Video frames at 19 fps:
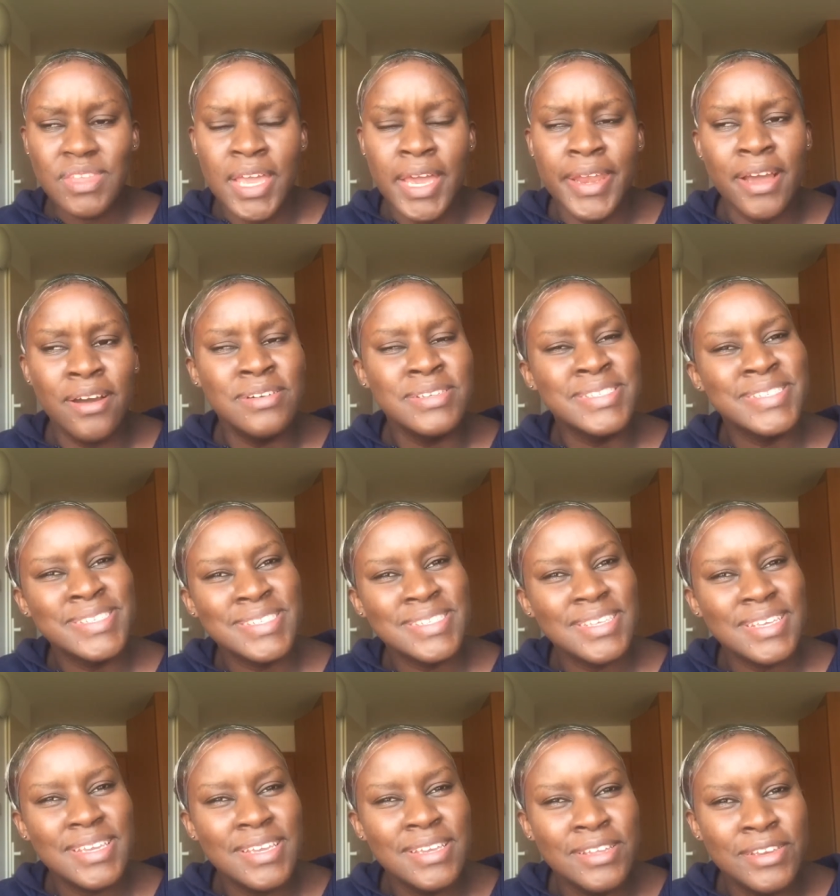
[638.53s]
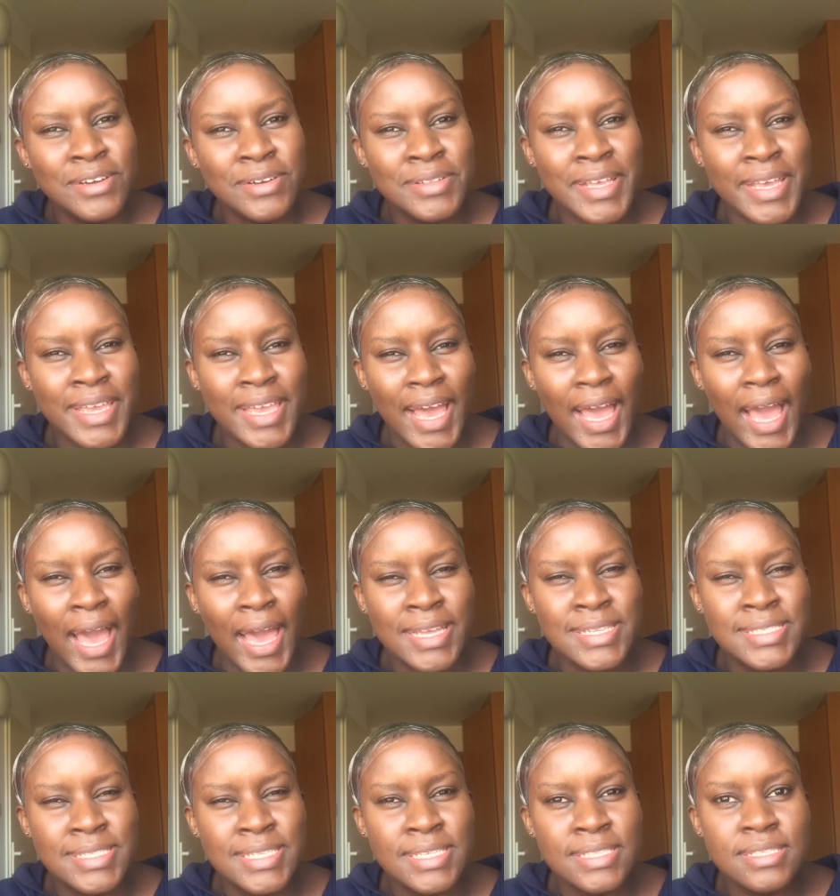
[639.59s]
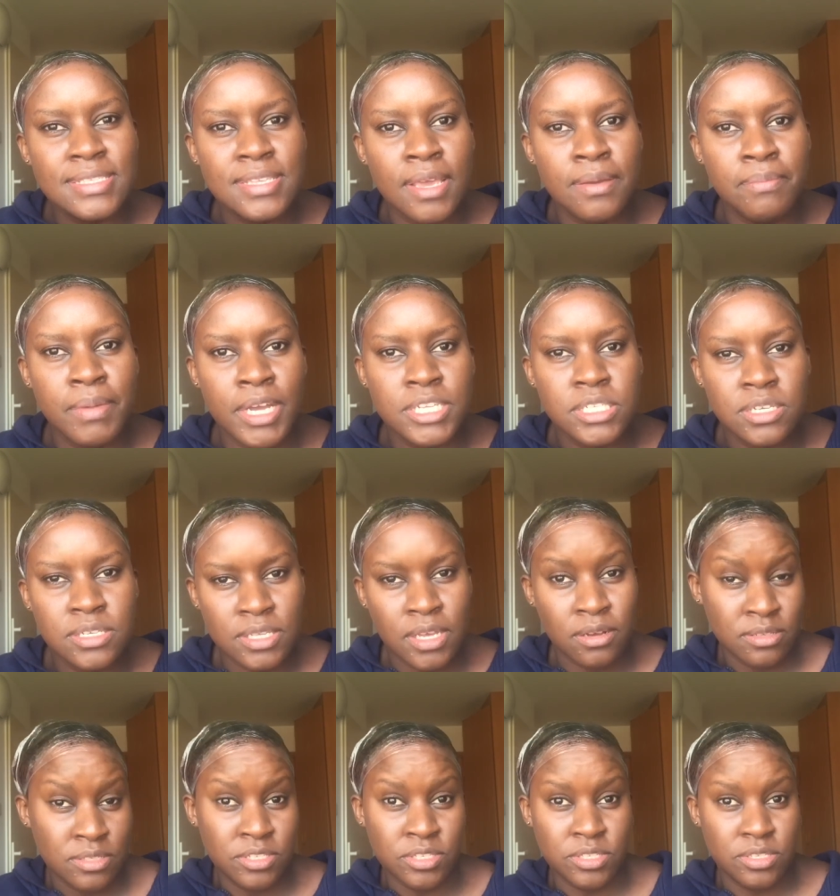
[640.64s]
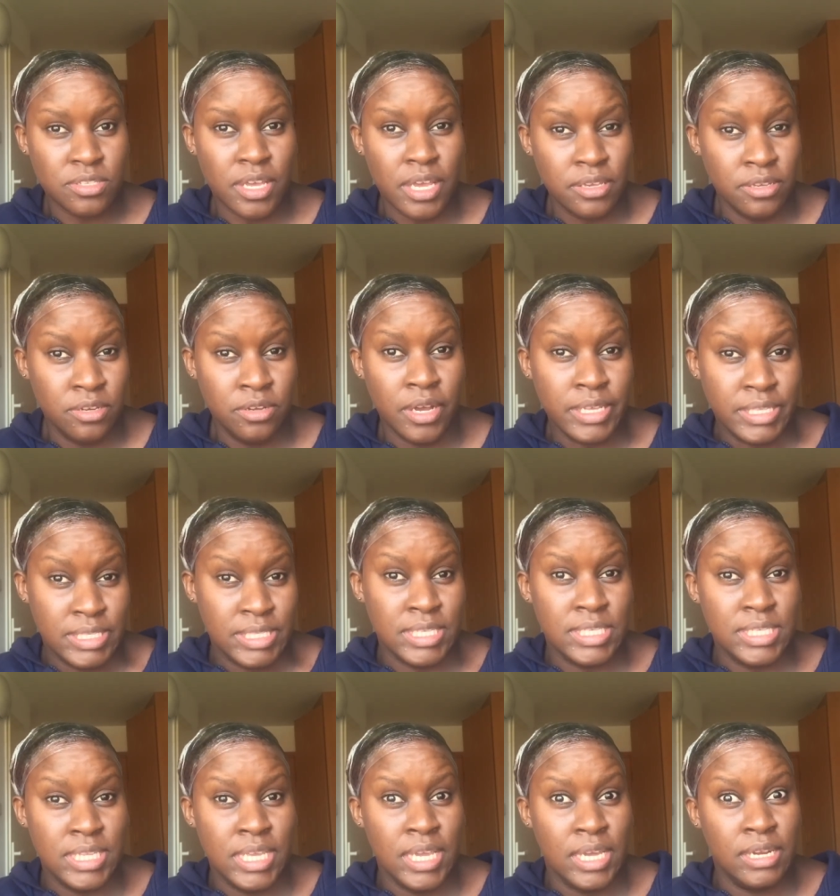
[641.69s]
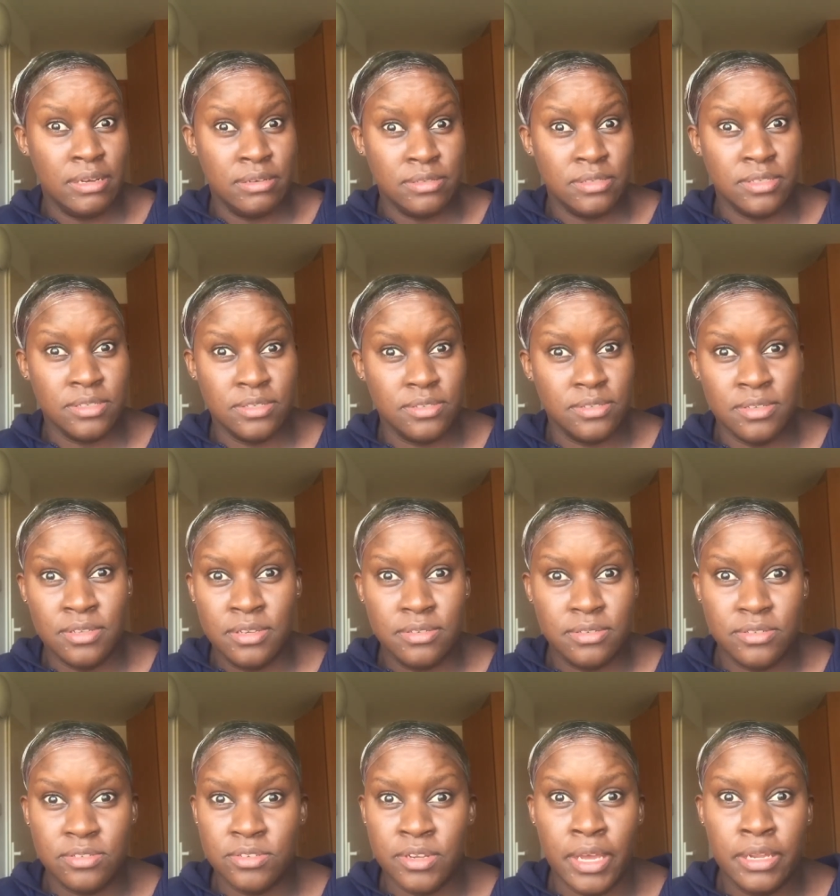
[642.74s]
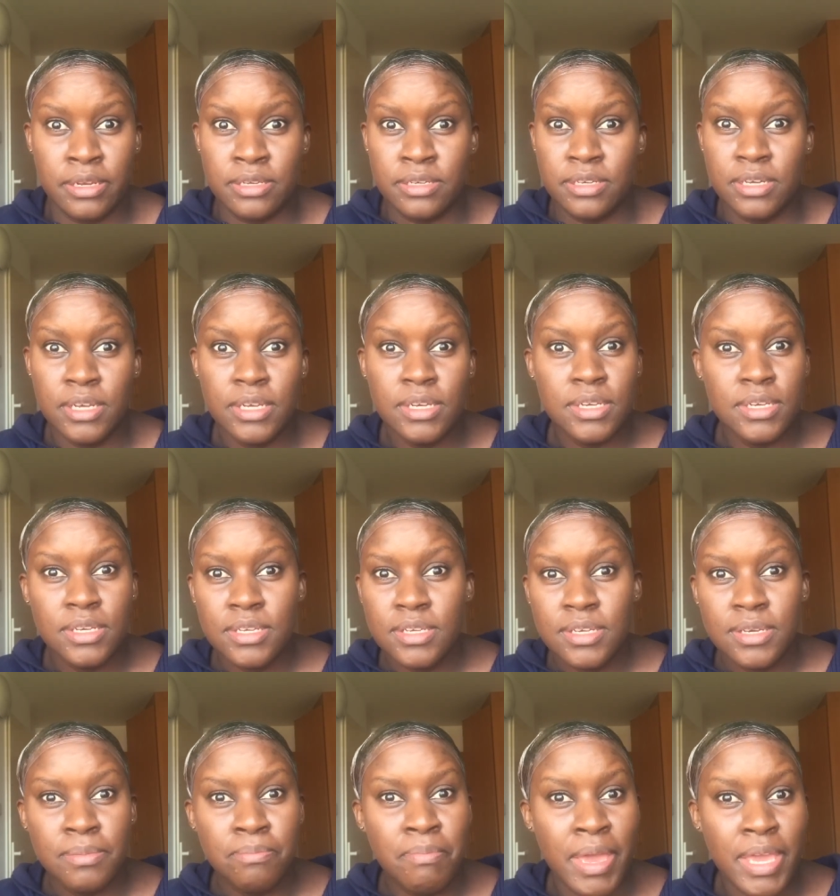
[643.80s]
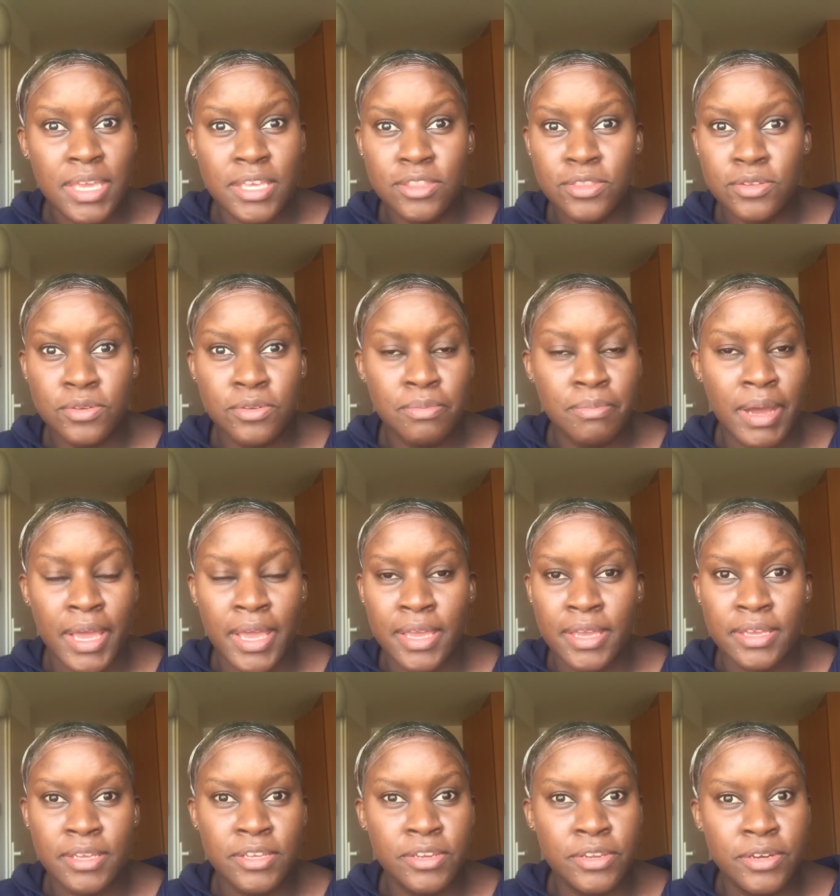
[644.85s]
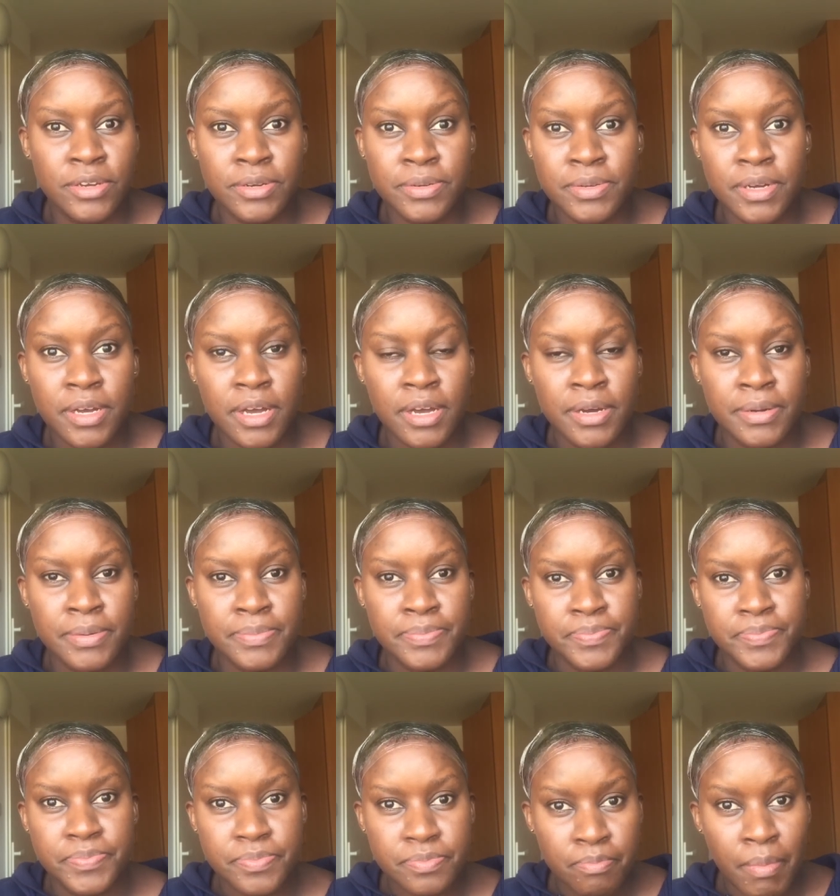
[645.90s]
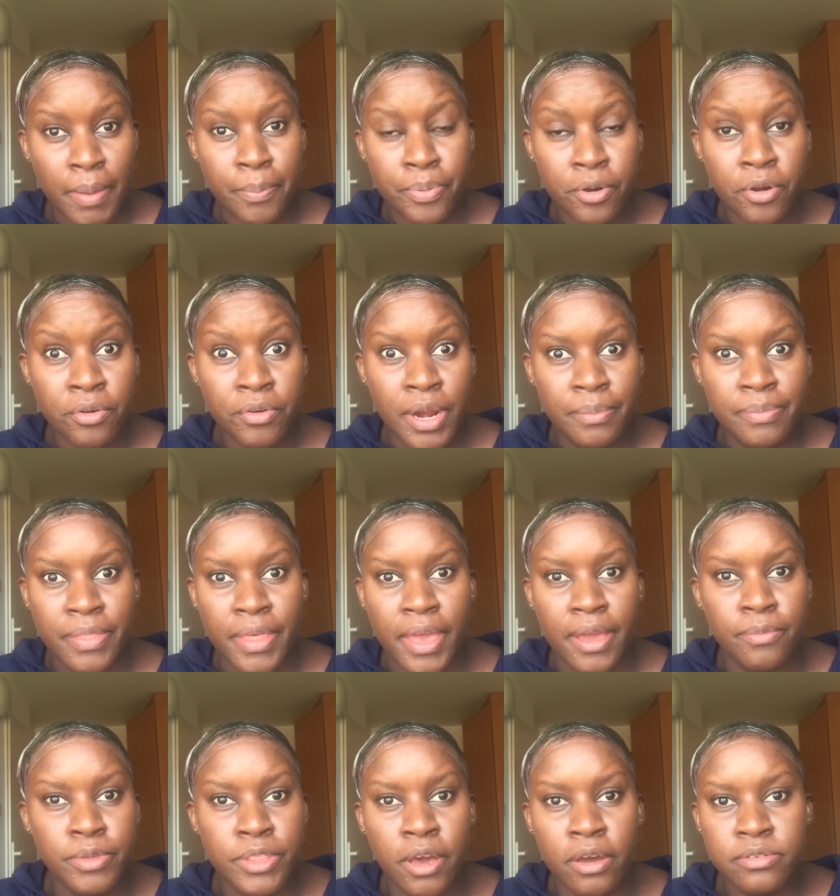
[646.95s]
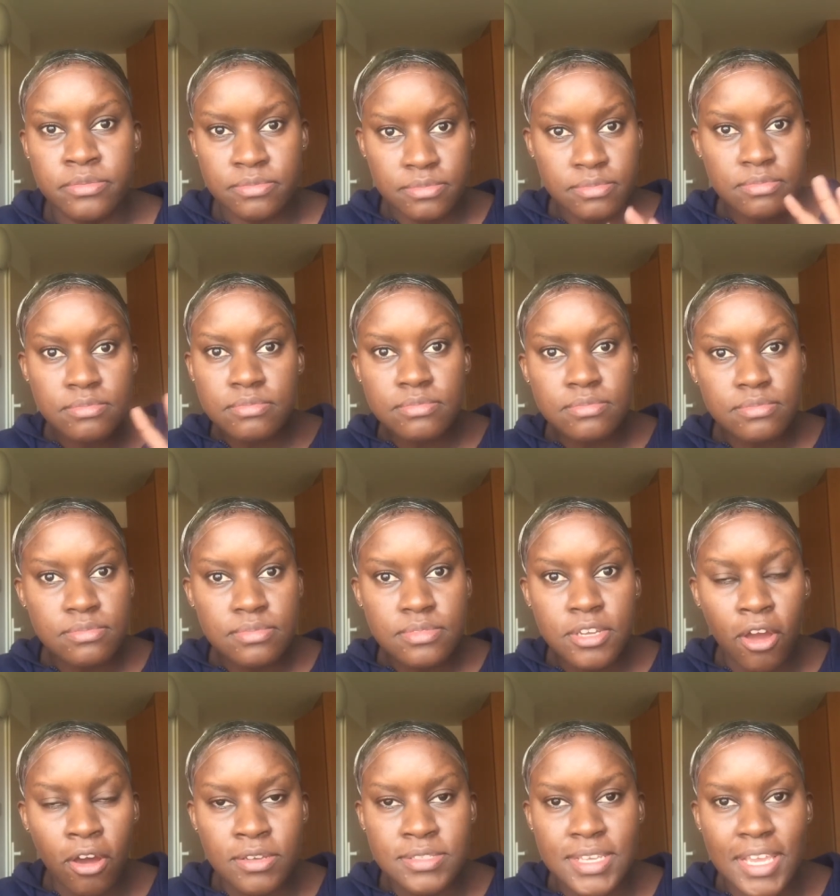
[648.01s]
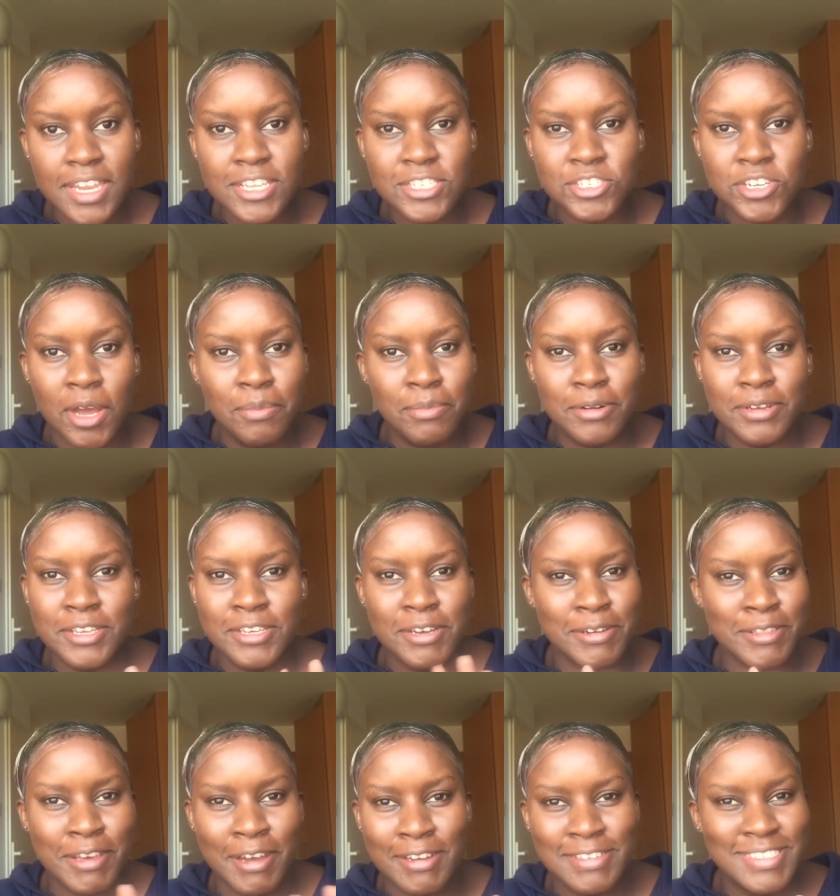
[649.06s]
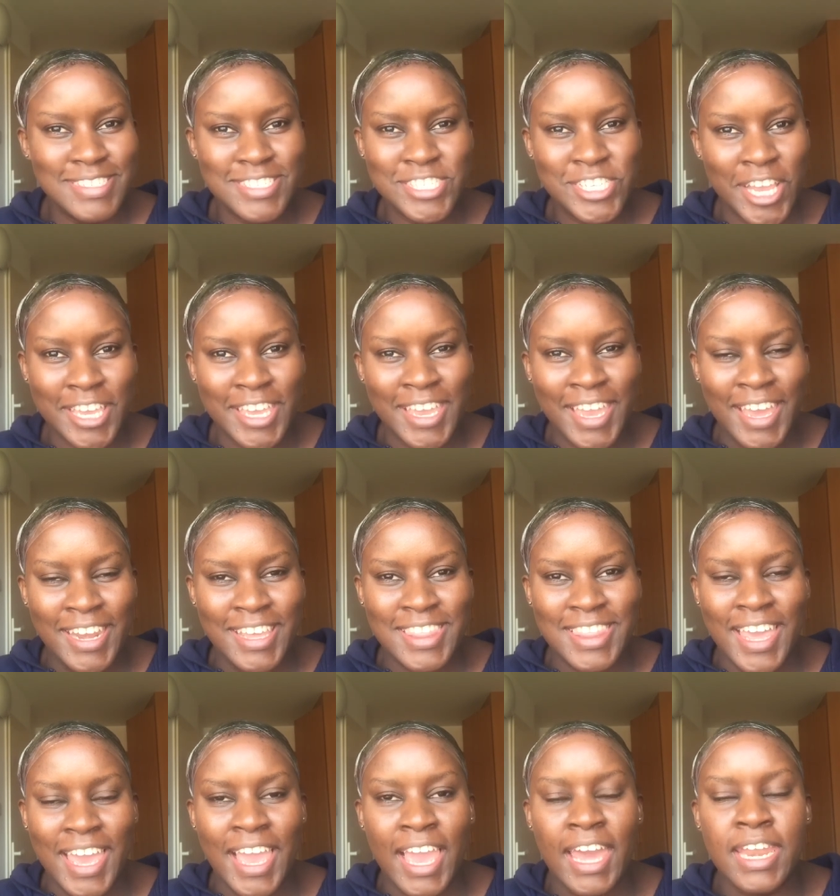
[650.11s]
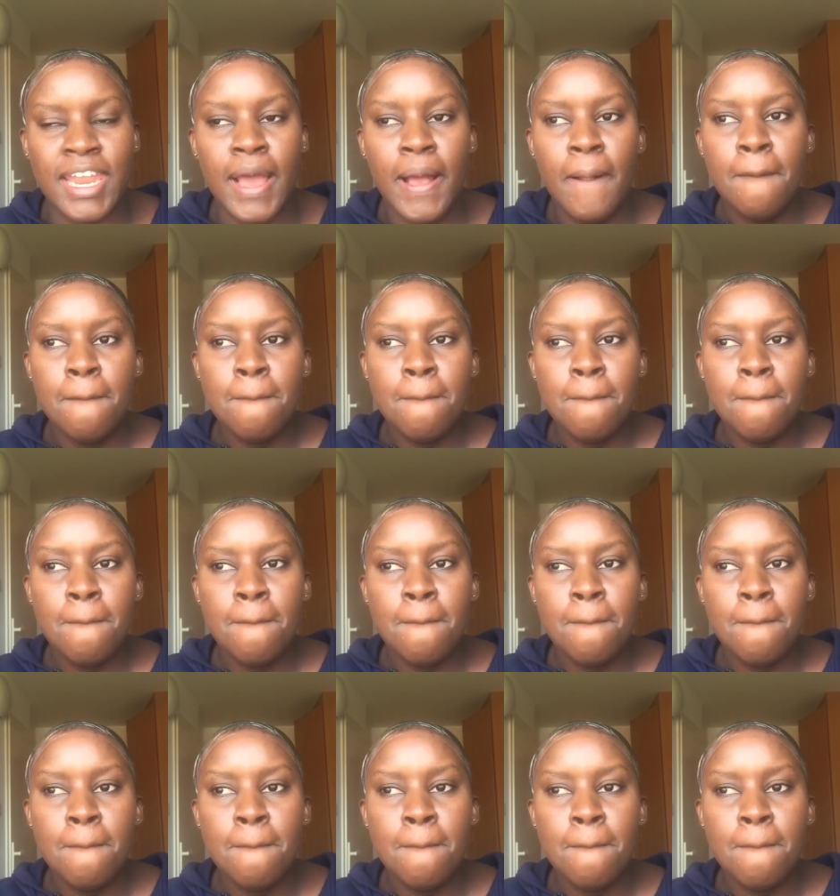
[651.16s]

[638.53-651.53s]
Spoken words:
And I was just, you know, like, I didn't say much because I was just, you know, assisting, and I was just, you know, trying to make it through my, you know, my program there without causing any trouble, you know, without shaking anything. And